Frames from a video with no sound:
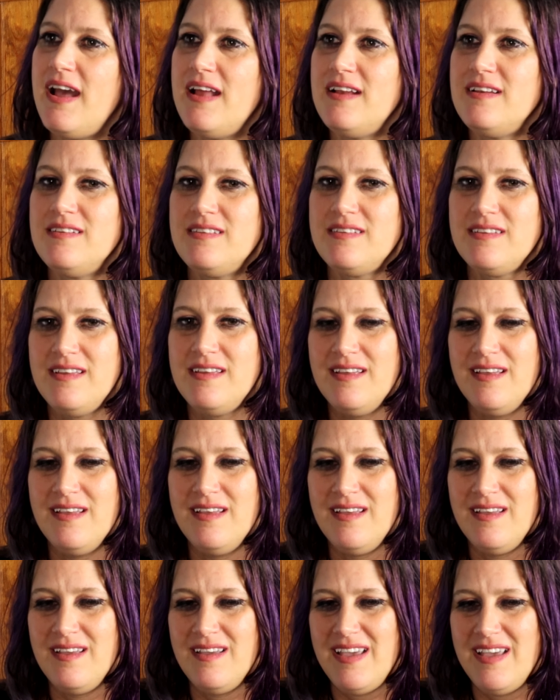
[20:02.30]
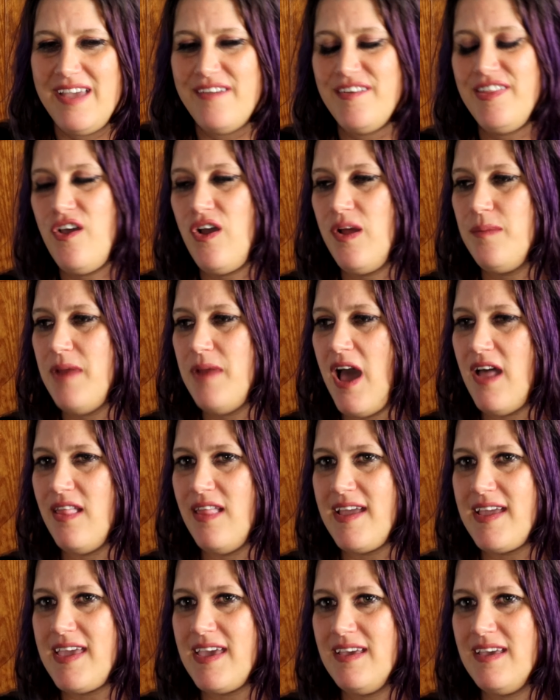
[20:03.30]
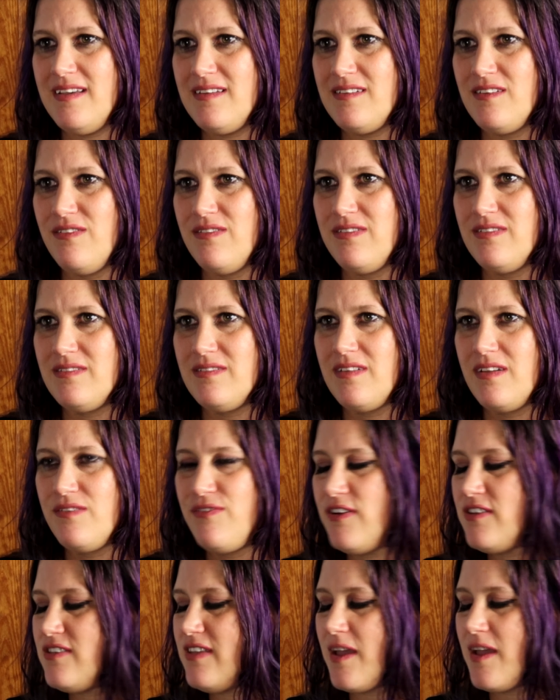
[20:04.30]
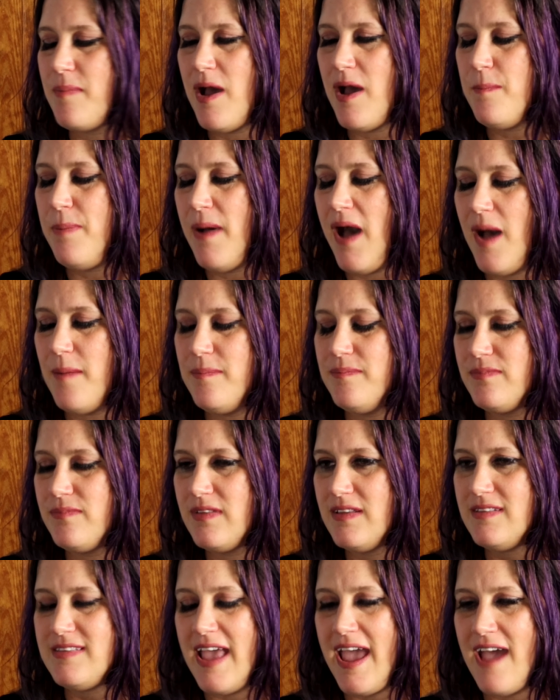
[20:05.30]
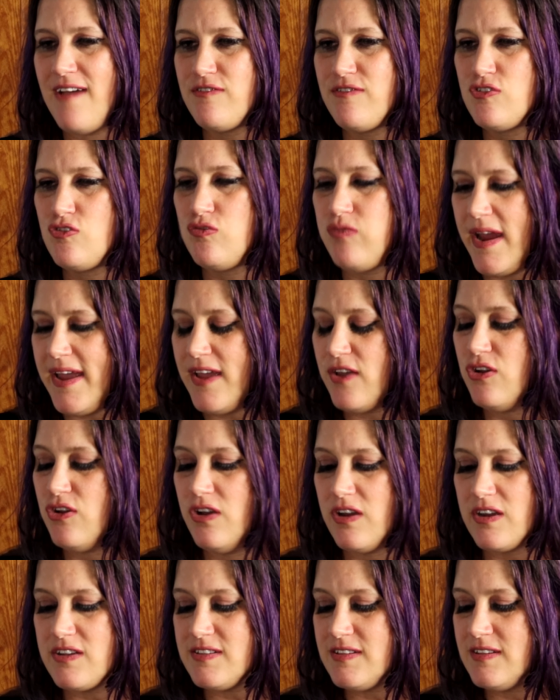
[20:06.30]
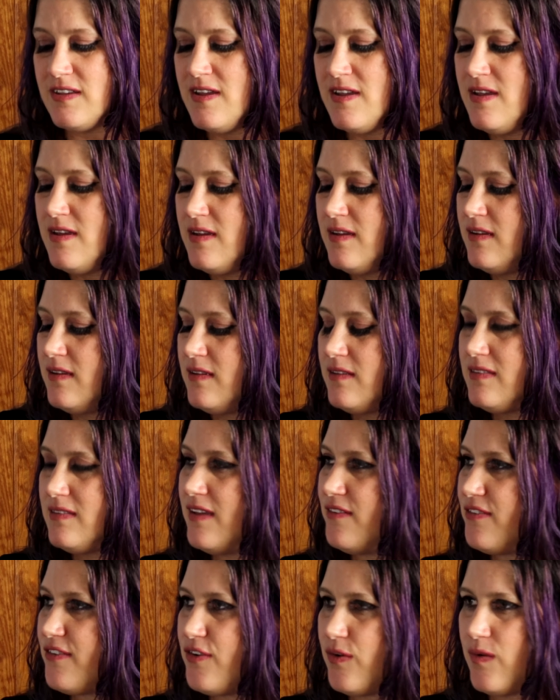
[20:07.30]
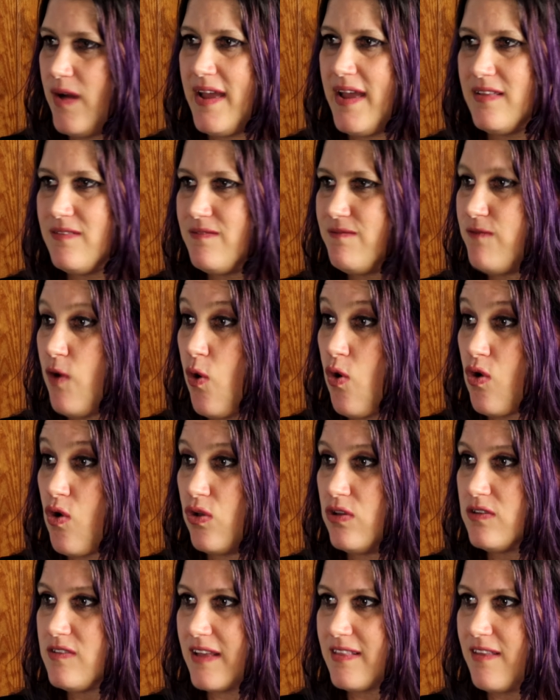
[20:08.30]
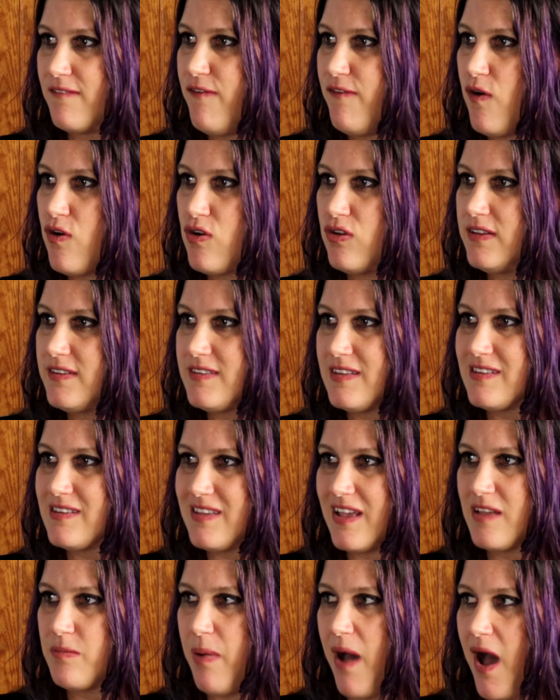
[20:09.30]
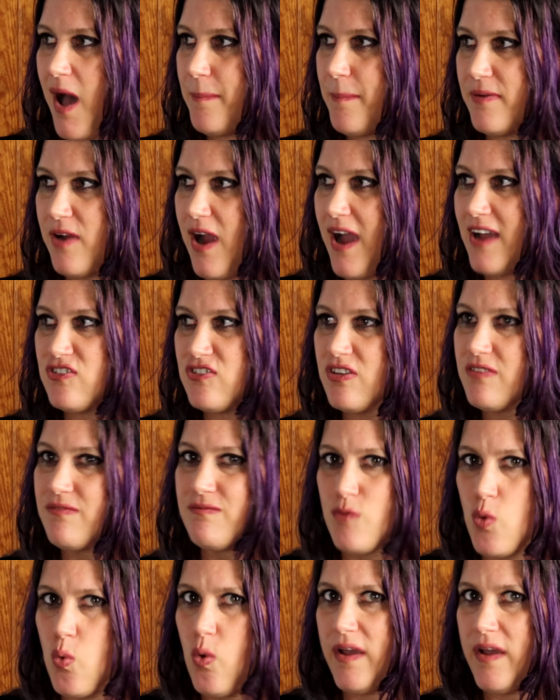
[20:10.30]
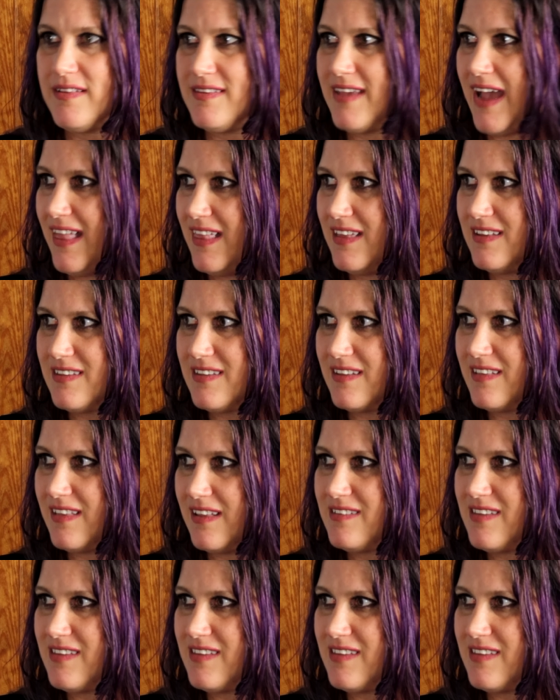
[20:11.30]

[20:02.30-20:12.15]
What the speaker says: And even though I'm not like, first thing about pop is they have great hooks, they have great vocals. Like the vocalists that sing pop are actually quite talented.